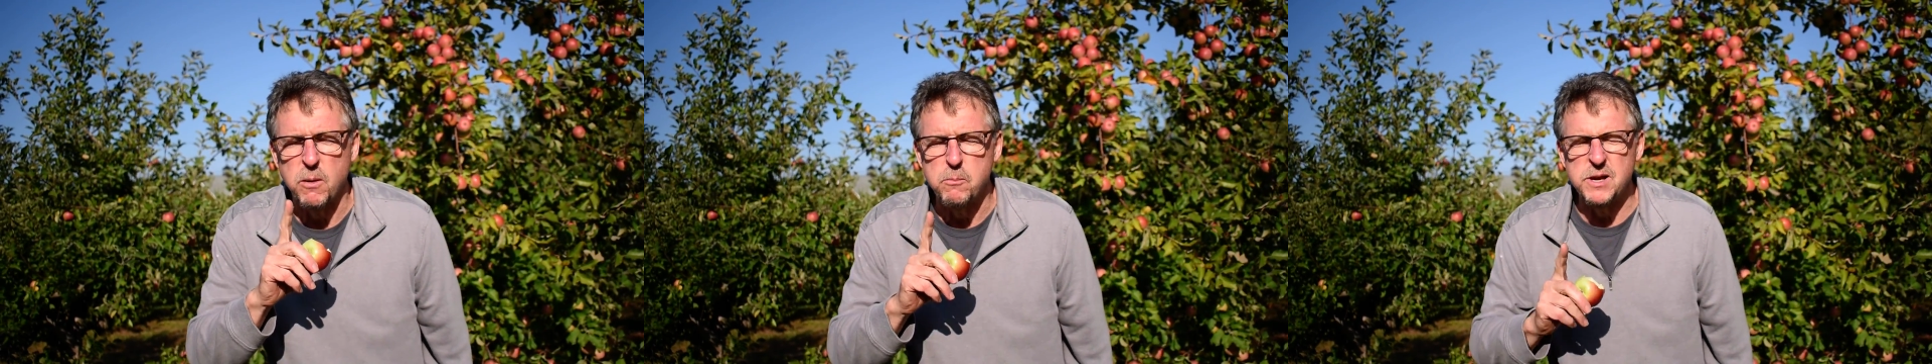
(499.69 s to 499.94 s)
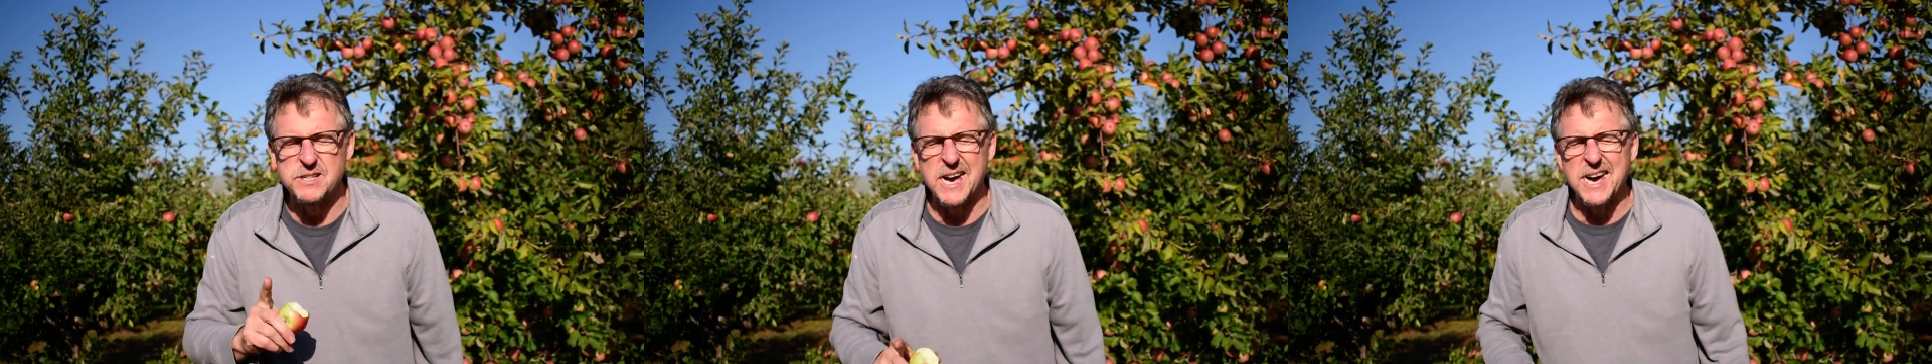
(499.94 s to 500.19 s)

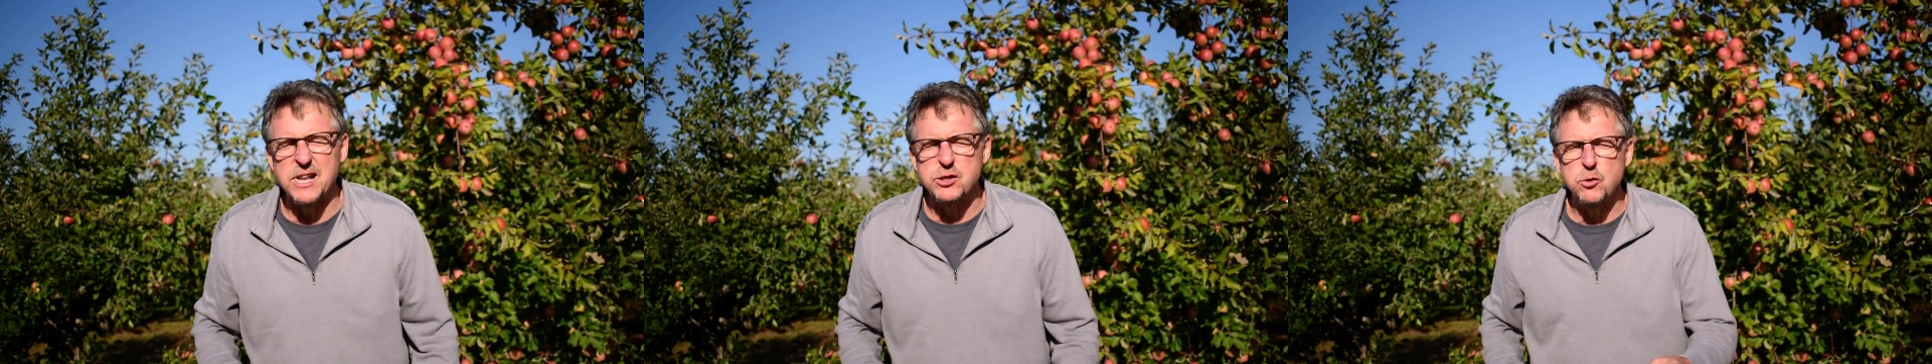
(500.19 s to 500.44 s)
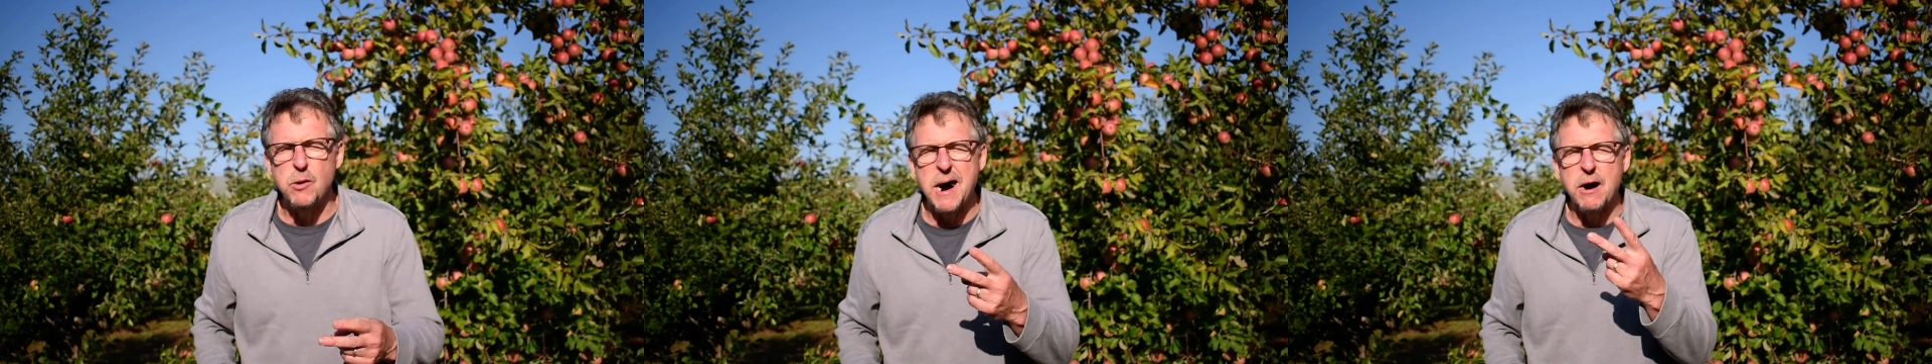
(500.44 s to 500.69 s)
because I got a
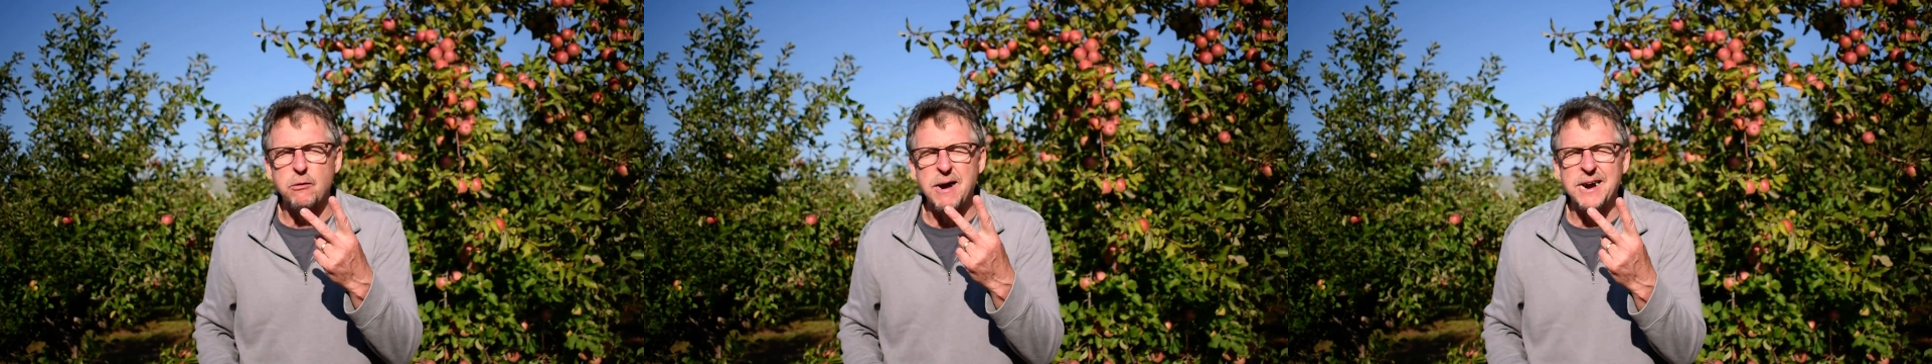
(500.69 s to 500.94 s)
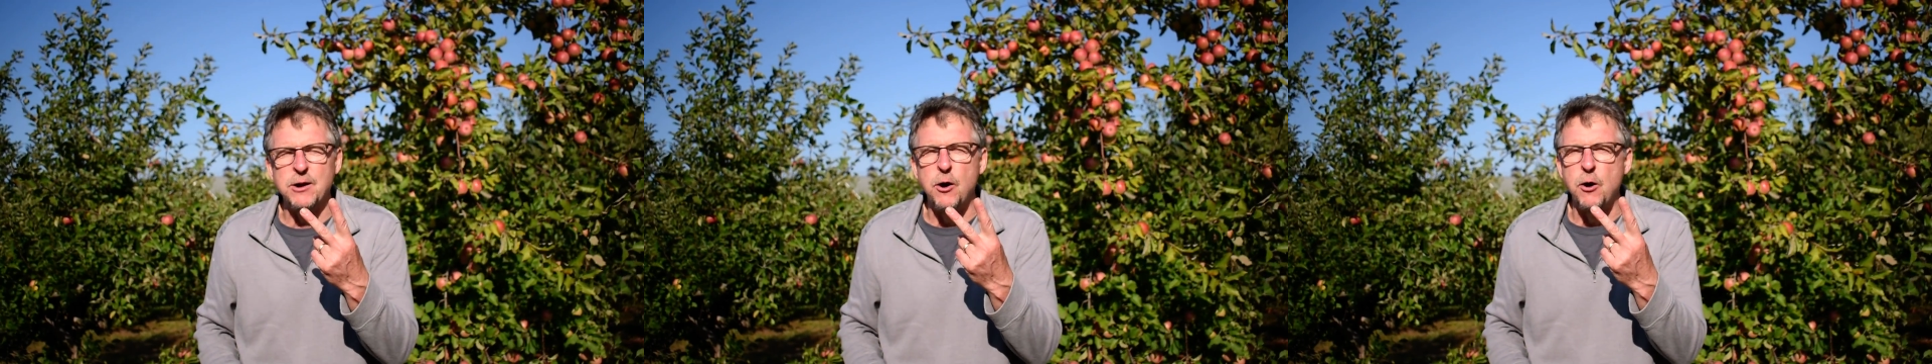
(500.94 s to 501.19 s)
2-hour
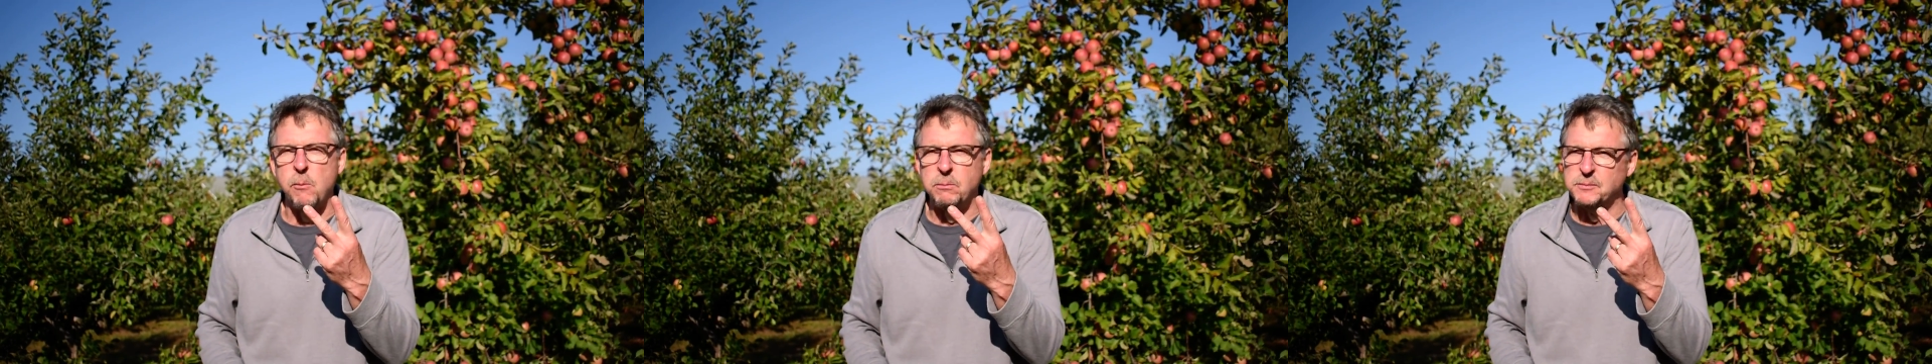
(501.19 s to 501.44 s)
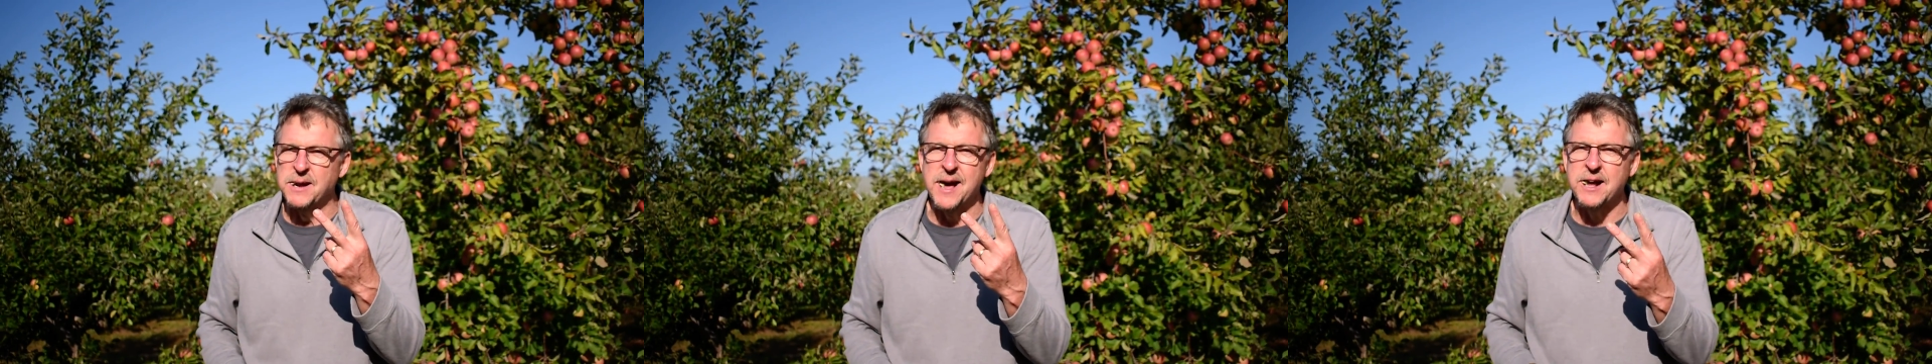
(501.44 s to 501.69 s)
ride home
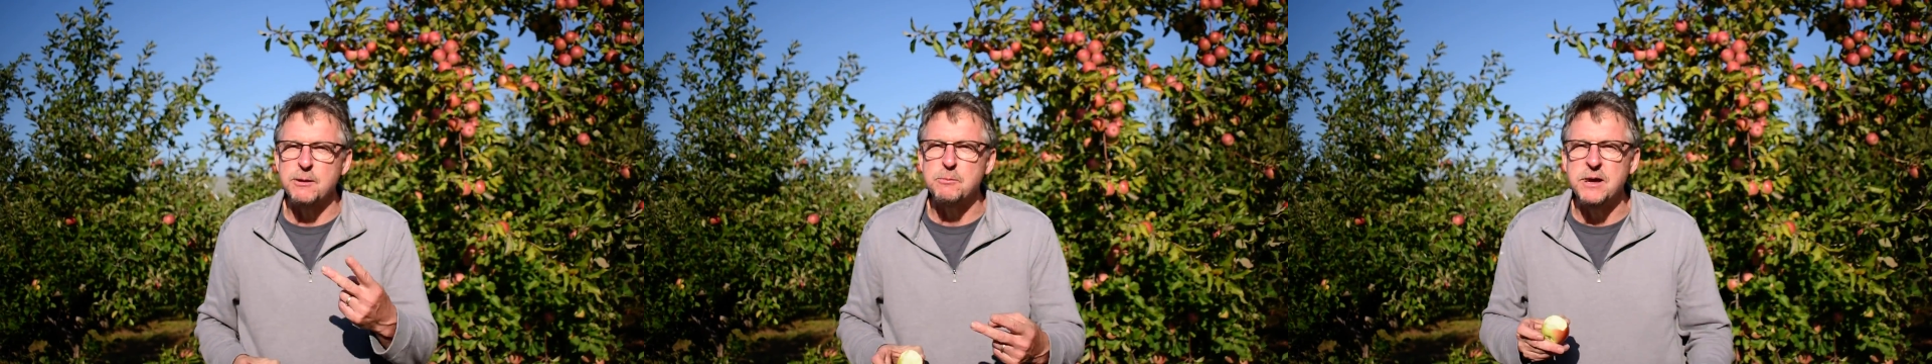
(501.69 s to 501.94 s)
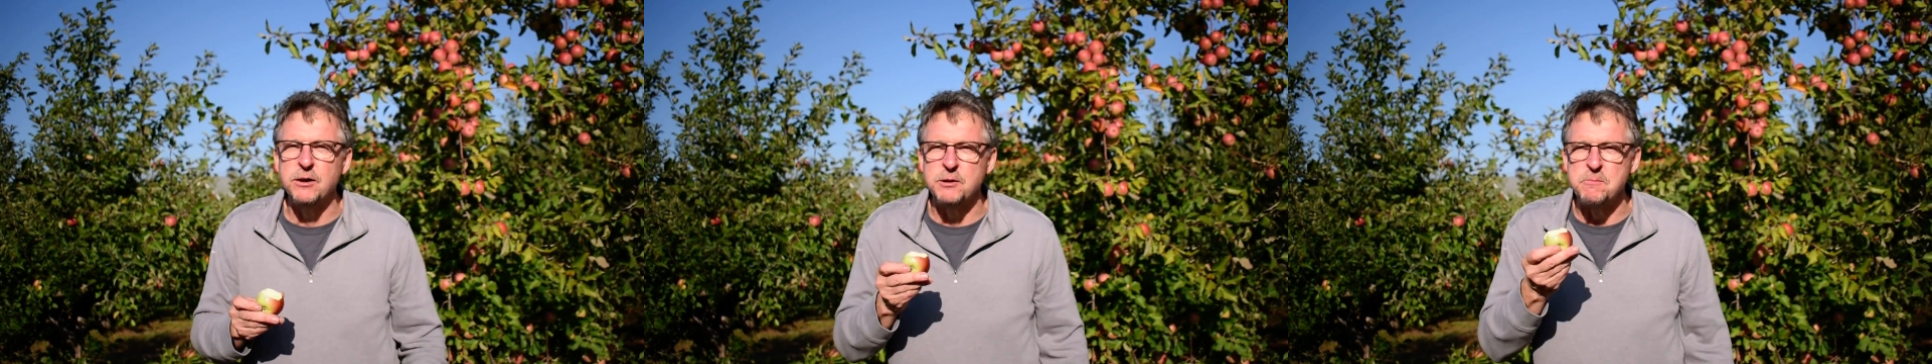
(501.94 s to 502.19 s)
and I gotta be
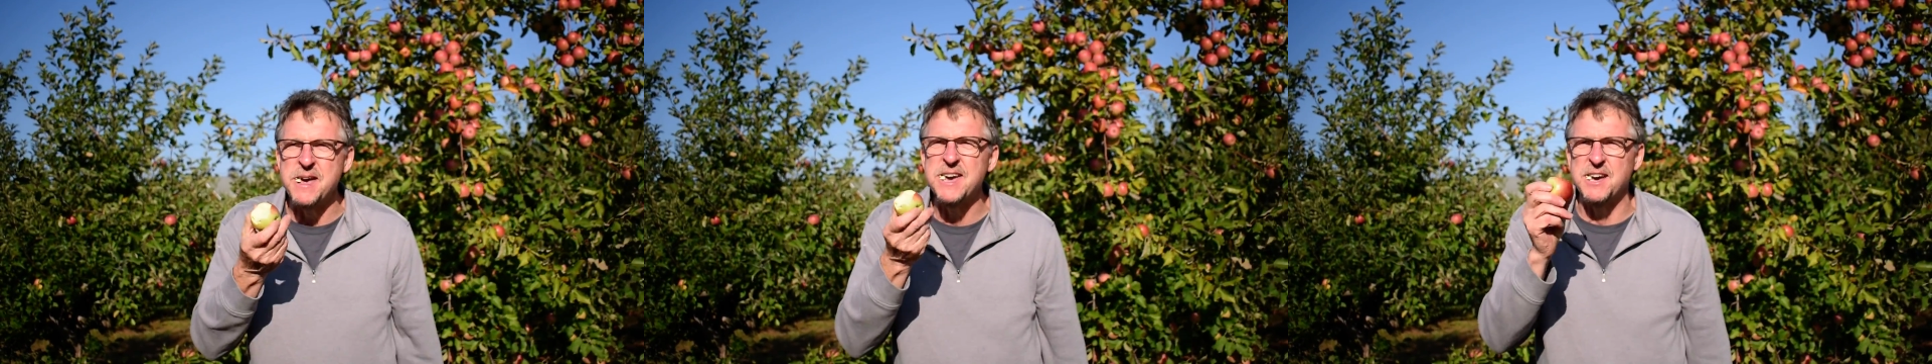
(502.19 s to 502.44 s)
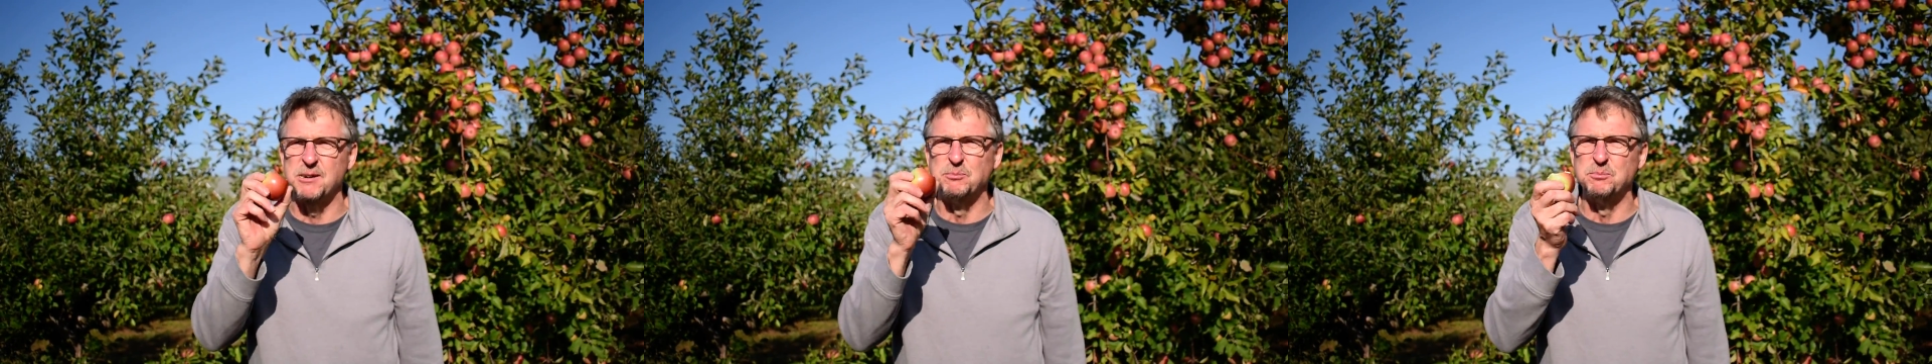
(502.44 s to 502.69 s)
able to make
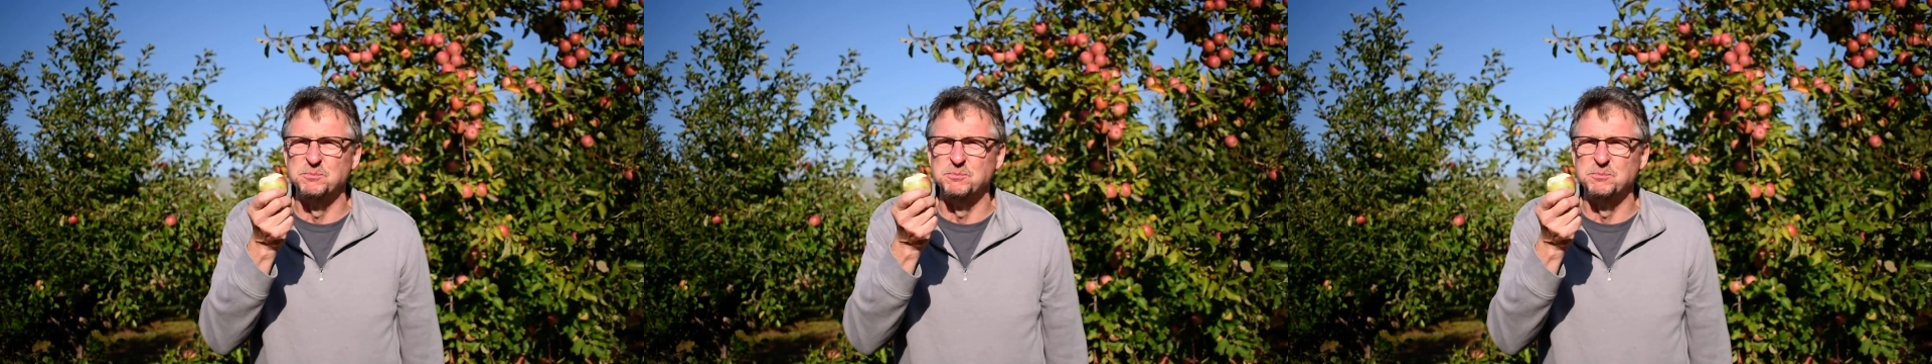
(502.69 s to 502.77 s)
it.